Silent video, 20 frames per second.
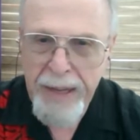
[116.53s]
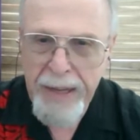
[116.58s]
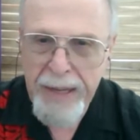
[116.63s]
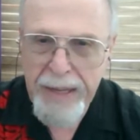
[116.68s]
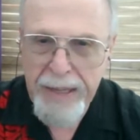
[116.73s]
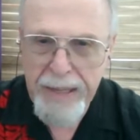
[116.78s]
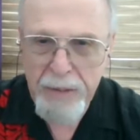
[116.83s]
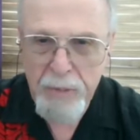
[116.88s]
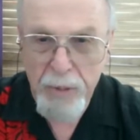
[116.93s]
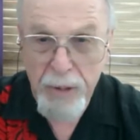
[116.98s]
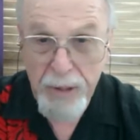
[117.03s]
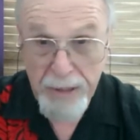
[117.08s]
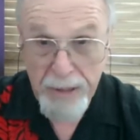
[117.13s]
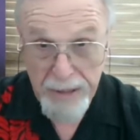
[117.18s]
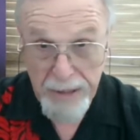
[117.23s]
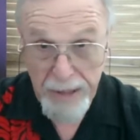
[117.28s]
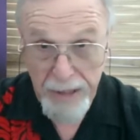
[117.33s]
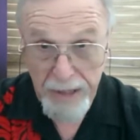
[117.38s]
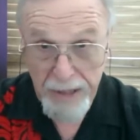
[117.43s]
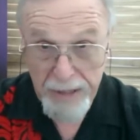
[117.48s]
And I want to
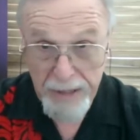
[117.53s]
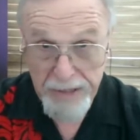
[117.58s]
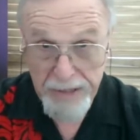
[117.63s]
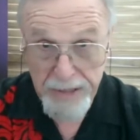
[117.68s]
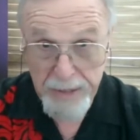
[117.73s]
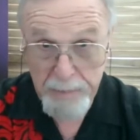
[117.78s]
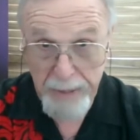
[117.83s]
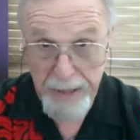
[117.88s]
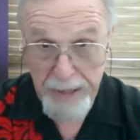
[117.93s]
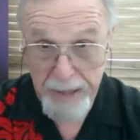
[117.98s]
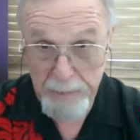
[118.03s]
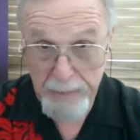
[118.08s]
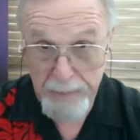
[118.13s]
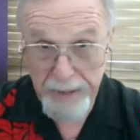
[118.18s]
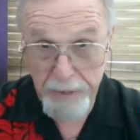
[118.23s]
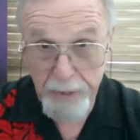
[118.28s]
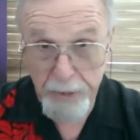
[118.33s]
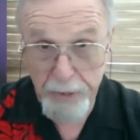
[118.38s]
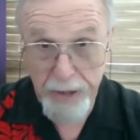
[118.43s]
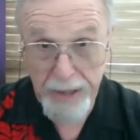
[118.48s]
acknowledge the Bay
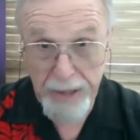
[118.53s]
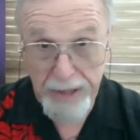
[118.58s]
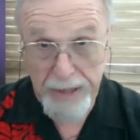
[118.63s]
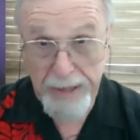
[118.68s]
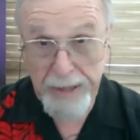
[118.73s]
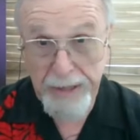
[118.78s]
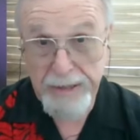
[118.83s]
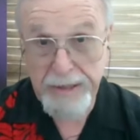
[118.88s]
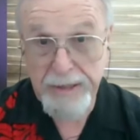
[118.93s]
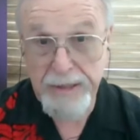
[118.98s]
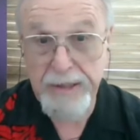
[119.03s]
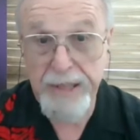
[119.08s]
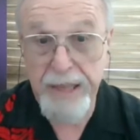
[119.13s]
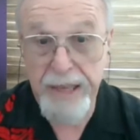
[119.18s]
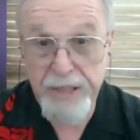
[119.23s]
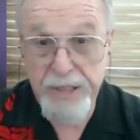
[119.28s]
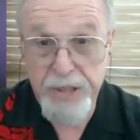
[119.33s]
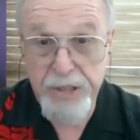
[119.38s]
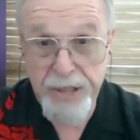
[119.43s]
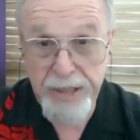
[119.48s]
Miwok
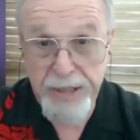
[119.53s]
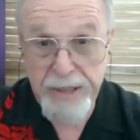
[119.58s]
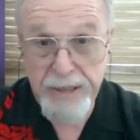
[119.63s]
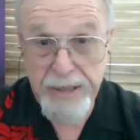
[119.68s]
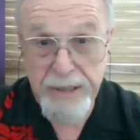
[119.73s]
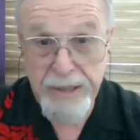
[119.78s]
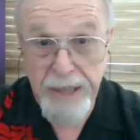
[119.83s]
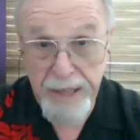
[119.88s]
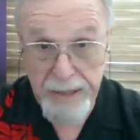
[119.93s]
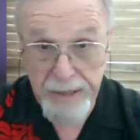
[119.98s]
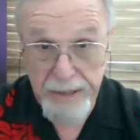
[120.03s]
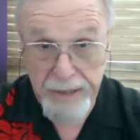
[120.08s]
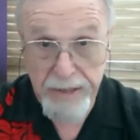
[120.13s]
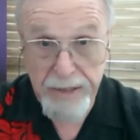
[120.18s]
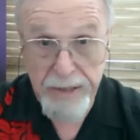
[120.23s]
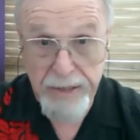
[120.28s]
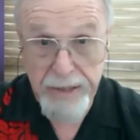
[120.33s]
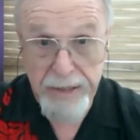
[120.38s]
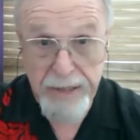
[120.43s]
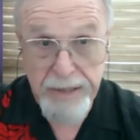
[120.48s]
Nation that
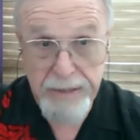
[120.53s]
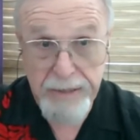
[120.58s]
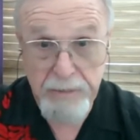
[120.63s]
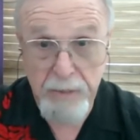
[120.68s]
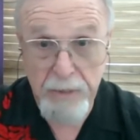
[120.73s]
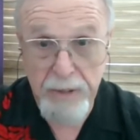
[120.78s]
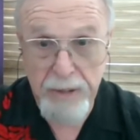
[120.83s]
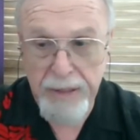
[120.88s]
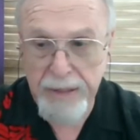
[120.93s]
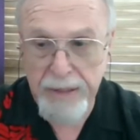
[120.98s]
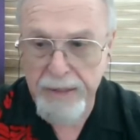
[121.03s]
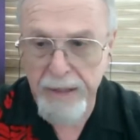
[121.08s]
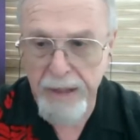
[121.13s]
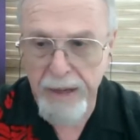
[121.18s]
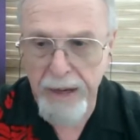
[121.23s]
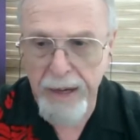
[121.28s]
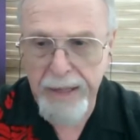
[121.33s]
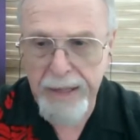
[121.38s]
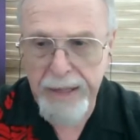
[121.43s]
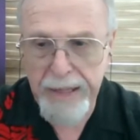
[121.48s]
but
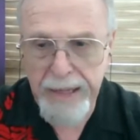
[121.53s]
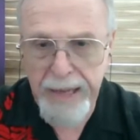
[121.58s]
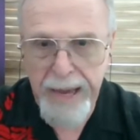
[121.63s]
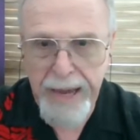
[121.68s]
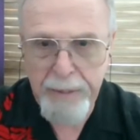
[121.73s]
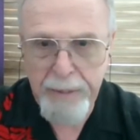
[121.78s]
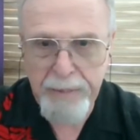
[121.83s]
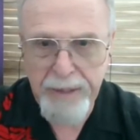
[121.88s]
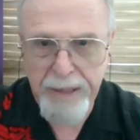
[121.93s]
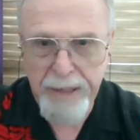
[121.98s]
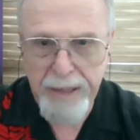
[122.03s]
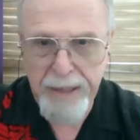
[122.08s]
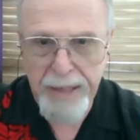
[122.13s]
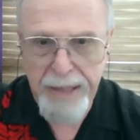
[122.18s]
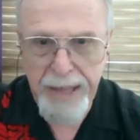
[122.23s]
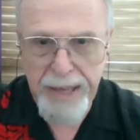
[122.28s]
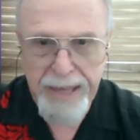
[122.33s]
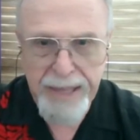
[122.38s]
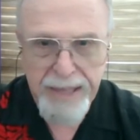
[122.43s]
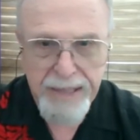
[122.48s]
I inhabited the
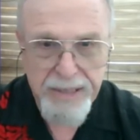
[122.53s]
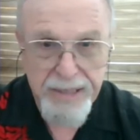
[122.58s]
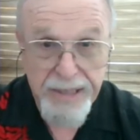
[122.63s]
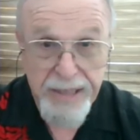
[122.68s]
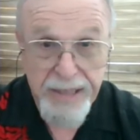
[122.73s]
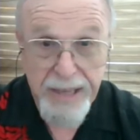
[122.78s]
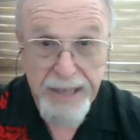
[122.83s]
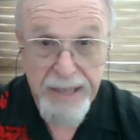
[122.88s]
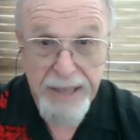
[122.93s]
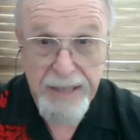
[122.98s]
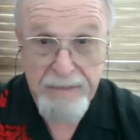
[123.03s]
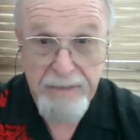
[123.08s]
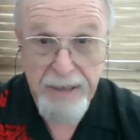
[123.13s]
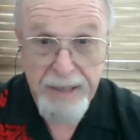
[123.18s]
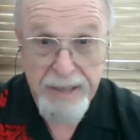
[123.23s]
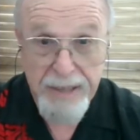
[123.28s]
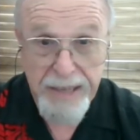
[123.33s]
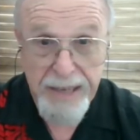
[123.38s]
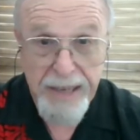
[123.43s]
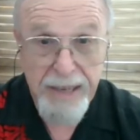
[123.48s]
lands that I live
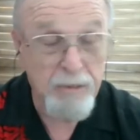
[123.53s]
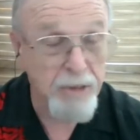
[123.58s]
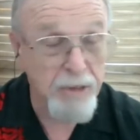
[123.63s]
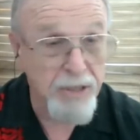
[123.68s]
on now,